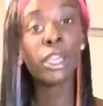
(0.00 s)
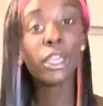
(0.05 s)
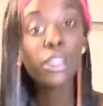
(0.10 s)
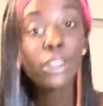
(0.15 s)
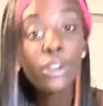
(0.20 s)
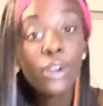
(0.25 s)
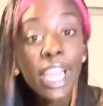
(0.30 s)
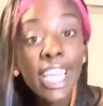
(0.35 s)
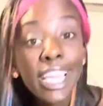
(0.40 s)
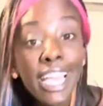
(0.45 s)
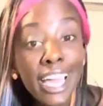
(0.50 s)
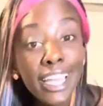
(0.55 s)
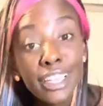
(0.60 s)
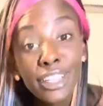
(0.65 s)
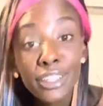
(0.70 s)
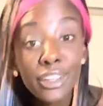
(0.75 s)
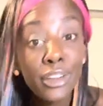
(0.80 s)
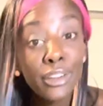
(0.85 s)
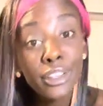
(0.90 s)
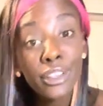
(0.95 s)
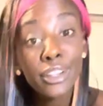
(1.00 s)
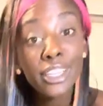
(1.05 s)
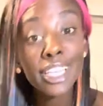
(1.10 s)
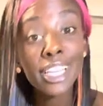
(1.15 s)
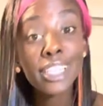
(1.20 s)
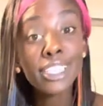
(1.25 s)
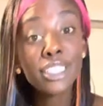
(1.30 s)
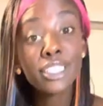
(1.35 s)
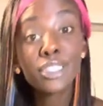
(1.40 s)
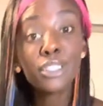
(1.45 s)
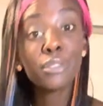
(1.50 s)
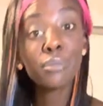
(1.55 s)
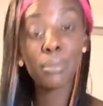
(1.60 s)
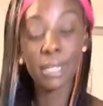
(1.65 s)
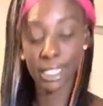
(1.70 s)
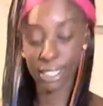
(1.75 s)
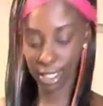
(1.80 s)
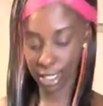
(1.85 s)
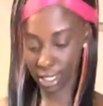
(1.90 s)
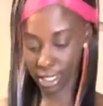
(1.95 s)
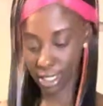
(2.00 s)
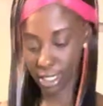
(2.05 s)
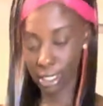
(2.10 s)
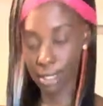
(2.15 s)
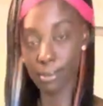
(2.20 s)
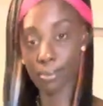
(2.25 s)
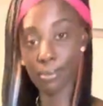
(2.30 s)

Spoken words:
you ain't got to know your colors too much.